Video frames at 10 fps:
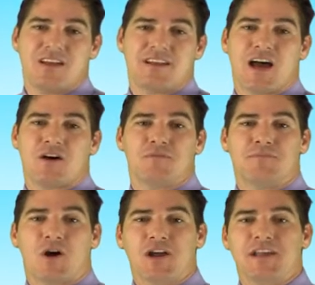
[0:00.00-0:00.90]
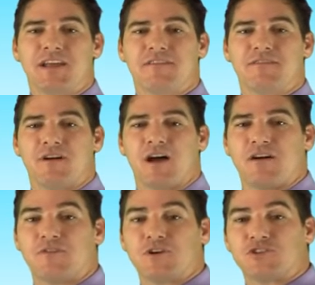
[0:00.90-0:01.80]
Now, marketing
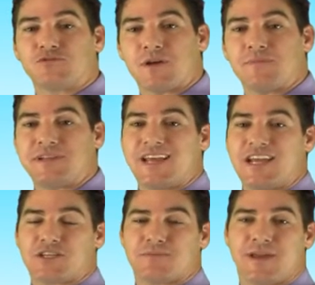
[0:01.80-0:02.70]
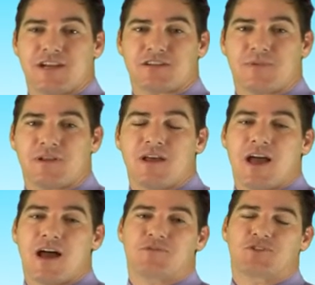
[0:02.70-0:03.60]
versus reputation management.
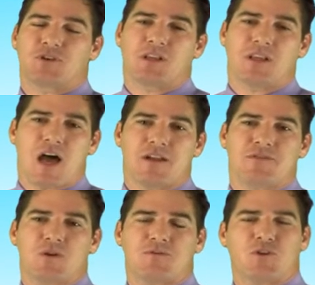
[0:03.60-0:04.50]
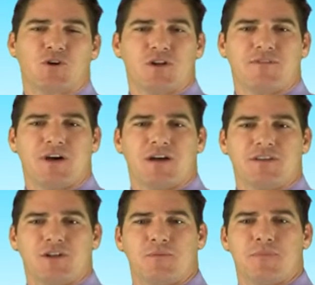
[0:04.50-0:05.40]
I'm sure a lot of you have heard of
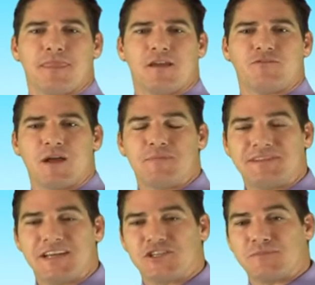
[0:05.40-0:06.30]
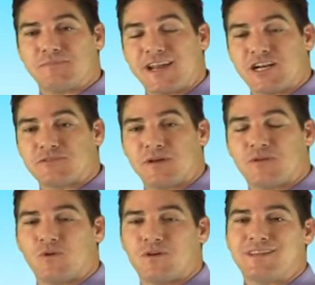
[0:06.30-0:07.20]
reputation
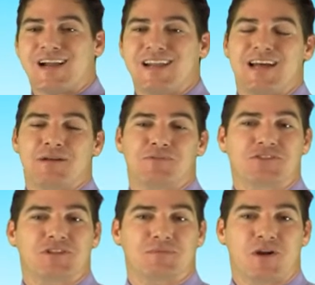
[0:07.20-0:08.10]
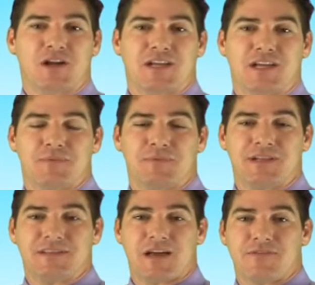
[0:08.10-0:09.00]
management. Well, 99% of marketing
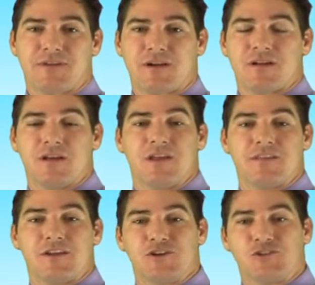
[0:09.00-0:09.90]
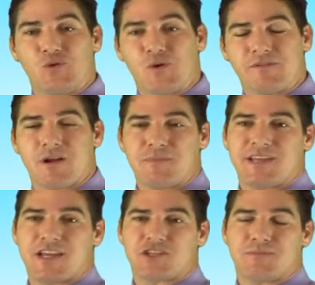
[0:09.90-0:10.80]
companies out there that are doing
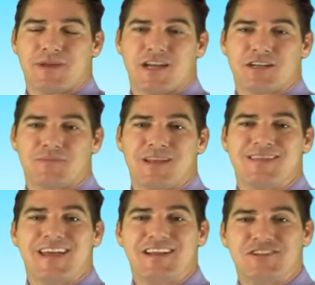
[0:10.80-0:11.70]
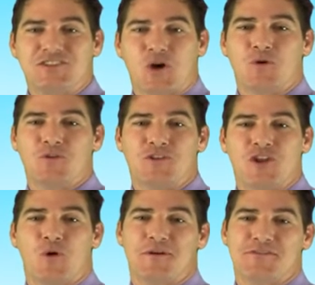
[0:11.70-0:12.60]
reputation management, they don't
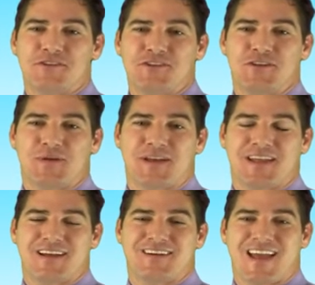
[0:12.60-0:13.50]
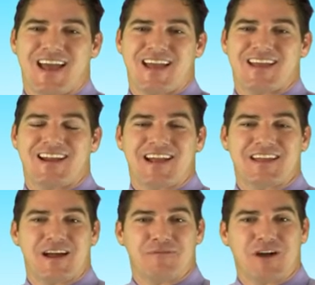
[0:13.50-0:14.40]
know what they're doing, okay? And
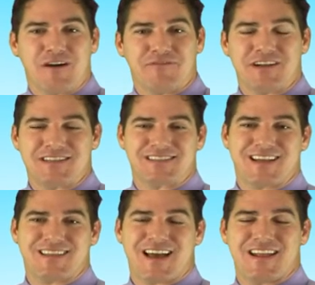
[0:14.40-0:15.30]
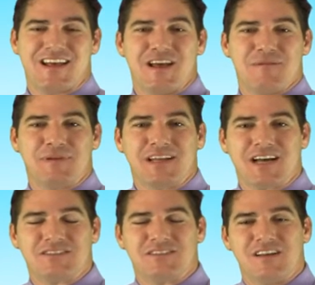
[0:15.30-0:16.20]
I'm confident in saying that
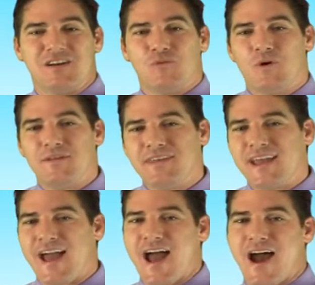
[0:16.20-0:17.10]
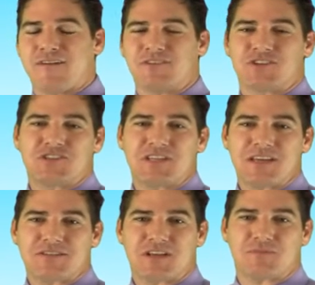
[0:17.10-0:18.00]
because what they have are
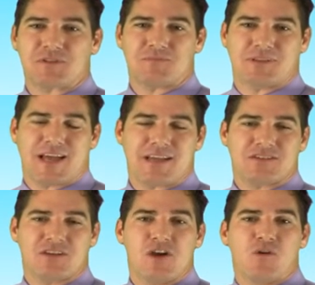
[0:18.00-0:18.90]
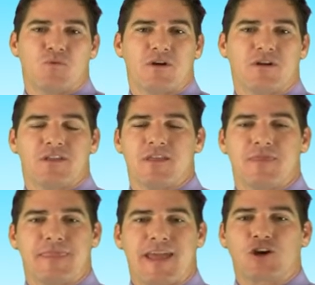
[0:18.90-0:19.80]
systems in place where
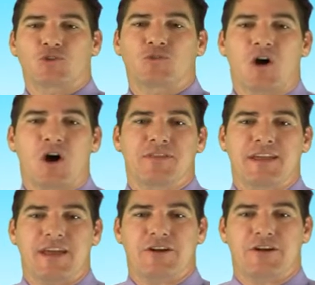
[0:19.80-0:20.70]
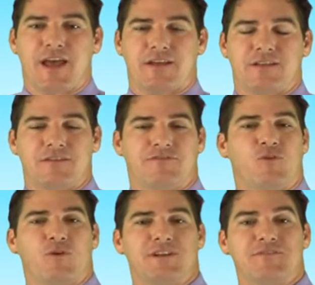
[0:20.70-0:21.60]
they crawl the internet
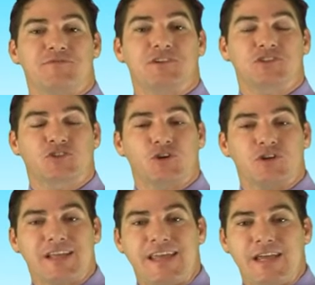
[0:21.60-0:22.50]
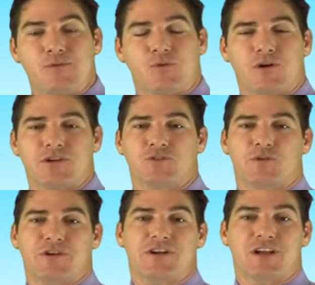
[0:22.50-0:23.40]
for different certain keywords
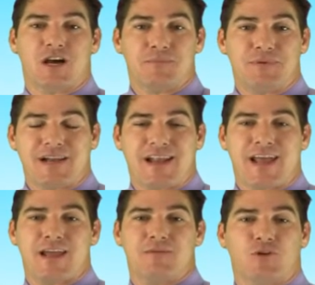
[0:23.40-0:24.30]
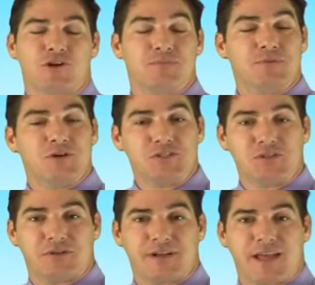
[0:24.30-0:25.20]
or your company name or your
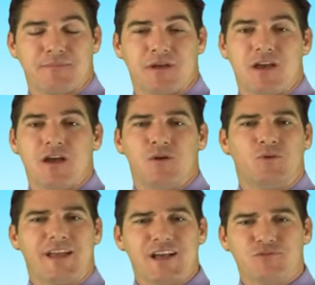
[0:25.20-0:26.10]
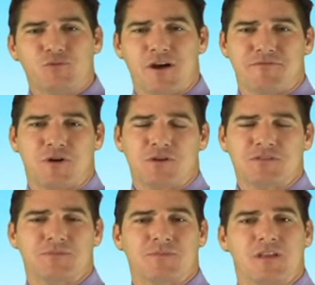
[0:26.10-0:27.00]
personal name. Well, guess what, folks?